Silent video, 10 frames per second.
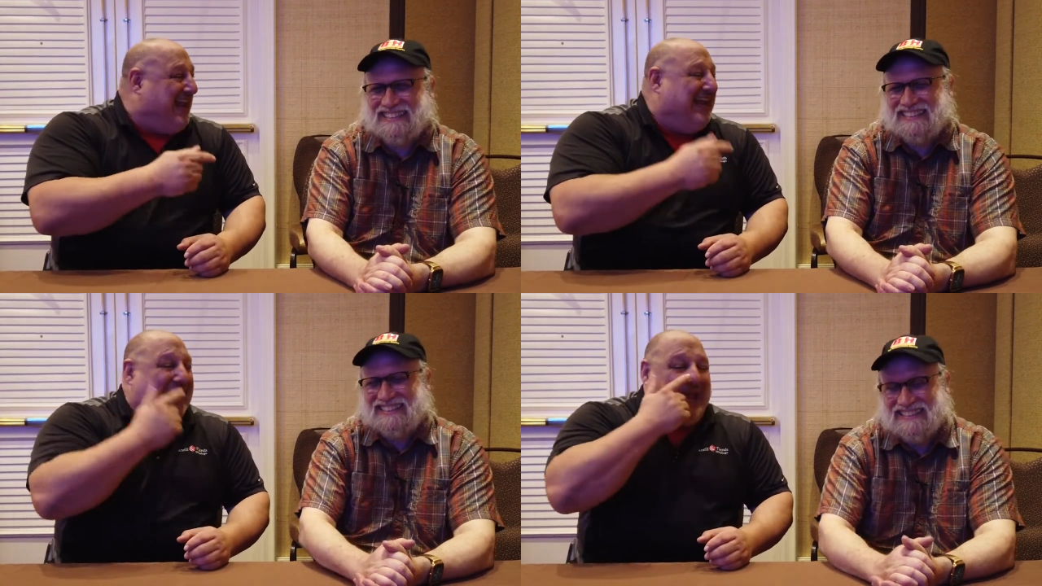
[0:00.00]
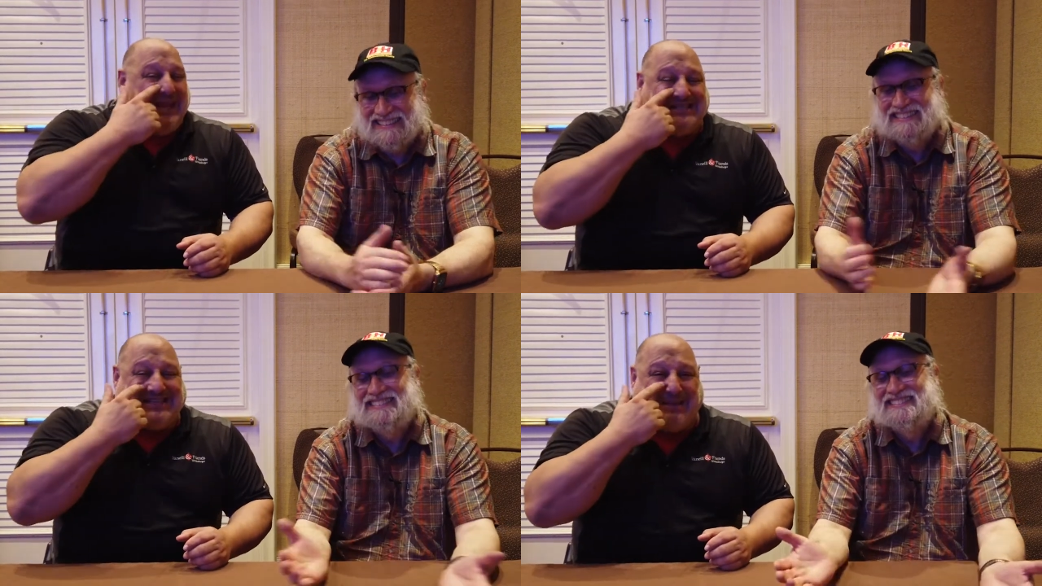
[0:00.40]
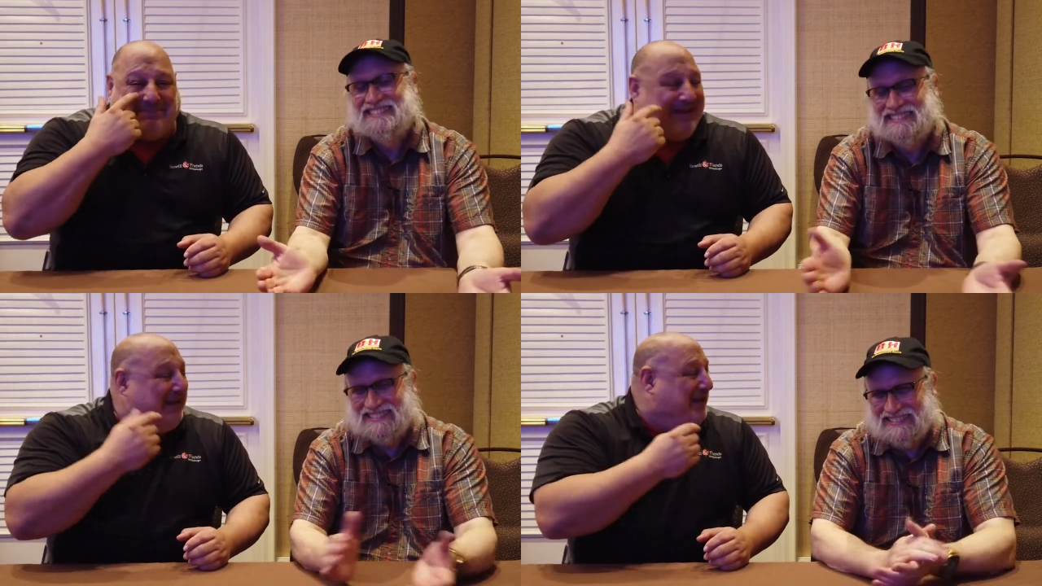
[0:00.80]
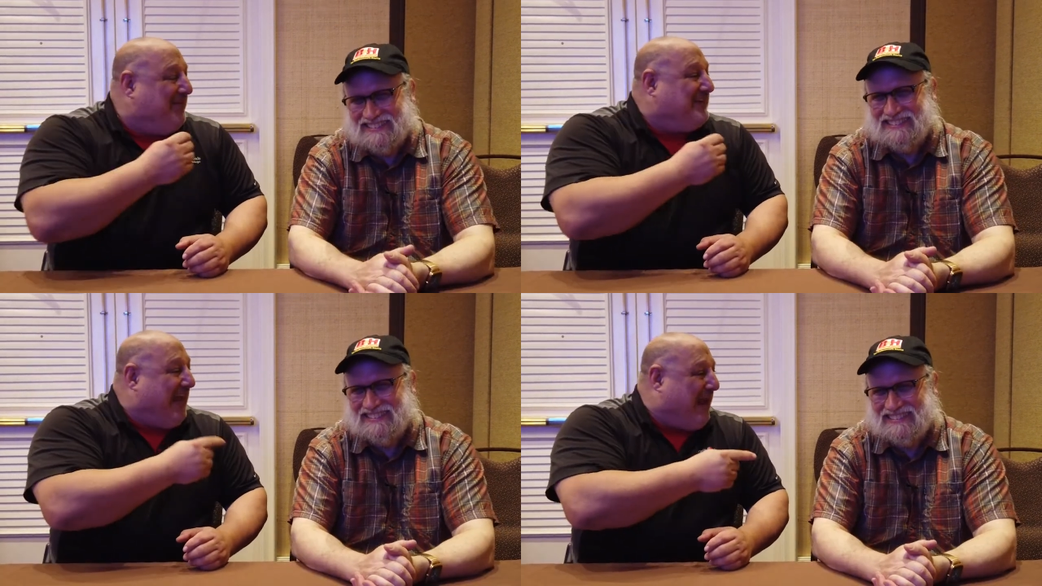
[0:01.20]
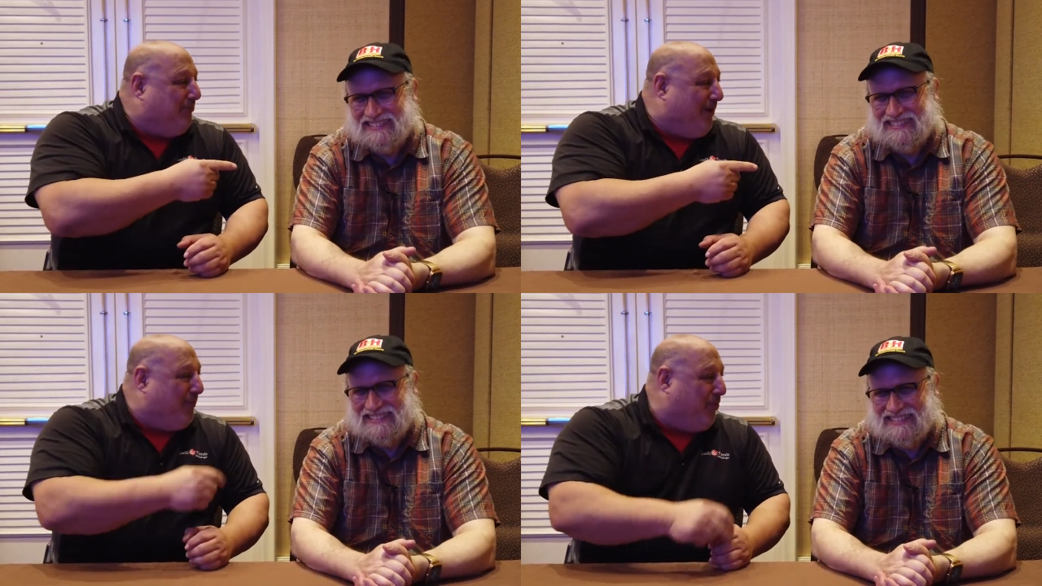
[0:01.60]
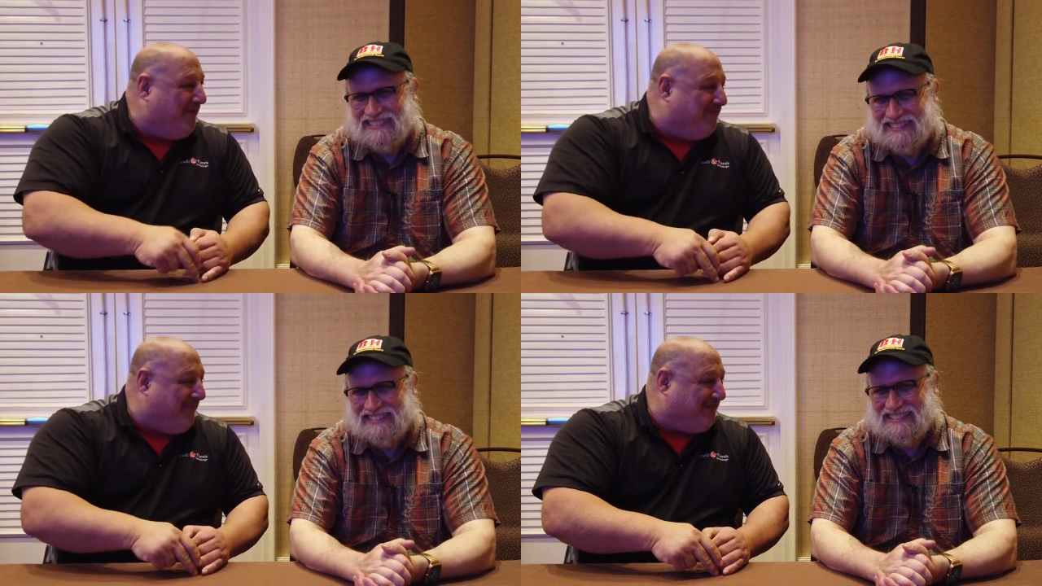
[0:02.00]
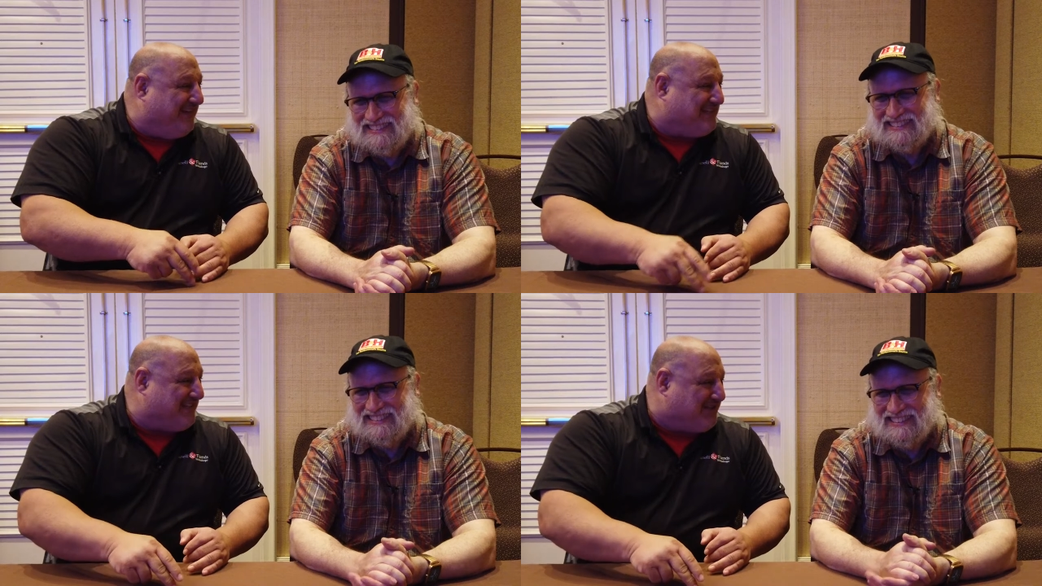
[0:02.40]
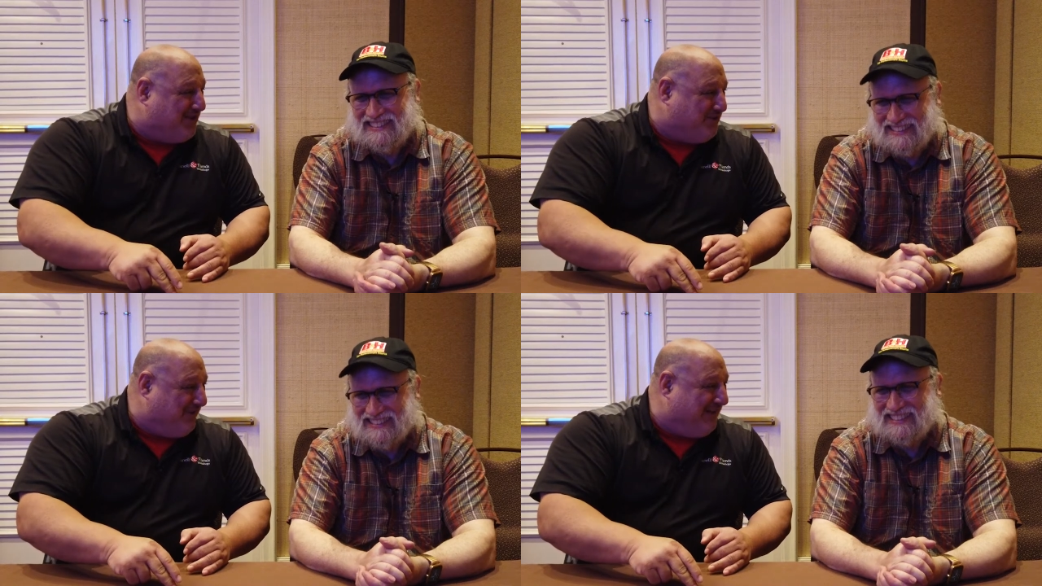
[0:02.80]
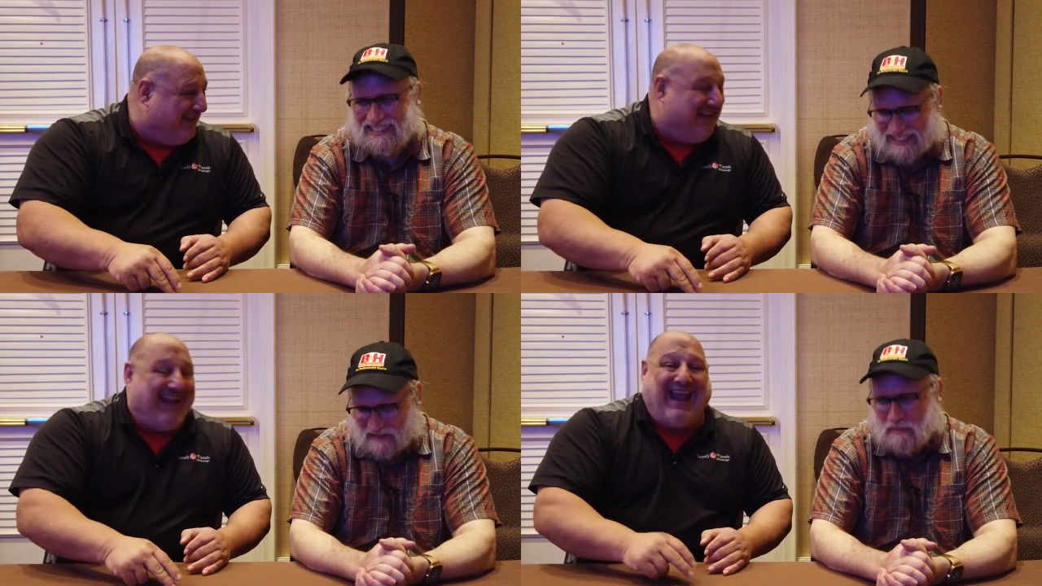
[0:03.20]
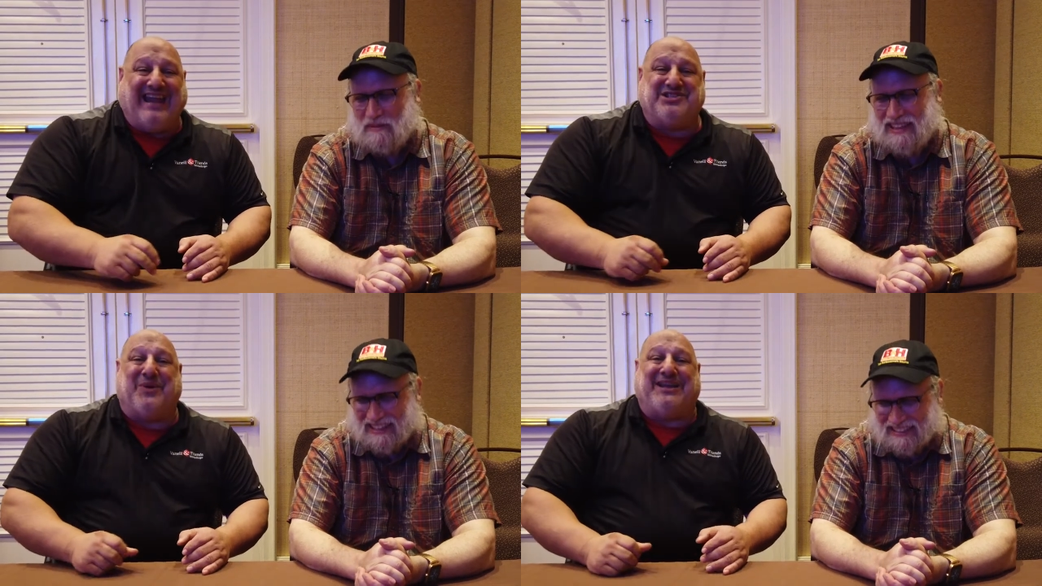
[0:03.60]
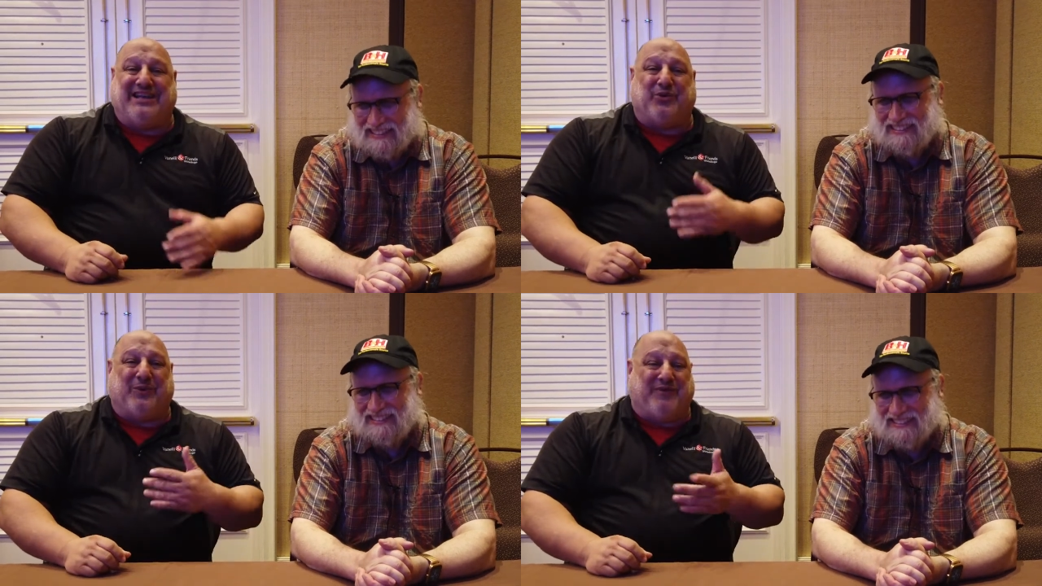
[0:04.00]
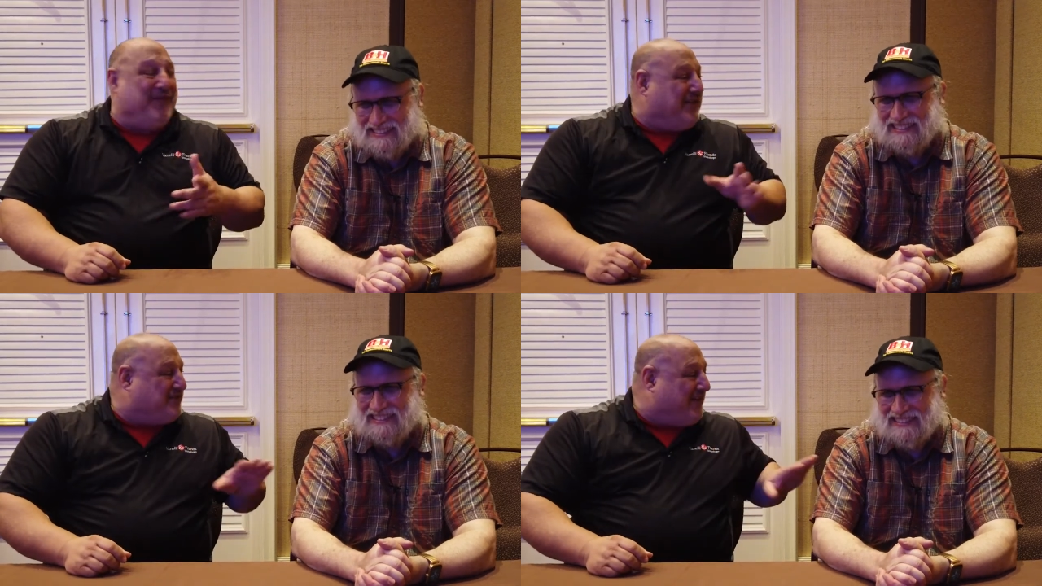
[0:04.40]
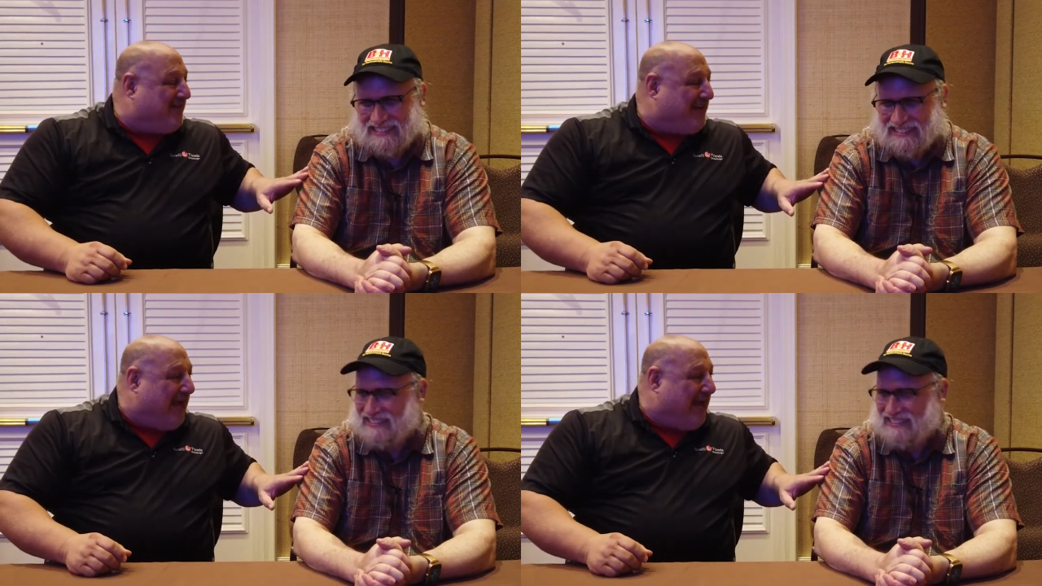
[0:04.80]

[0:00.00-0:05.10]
Speaker 1: sent, he sent me the Tamron 150 to 600. And that. so I did a review. That's the,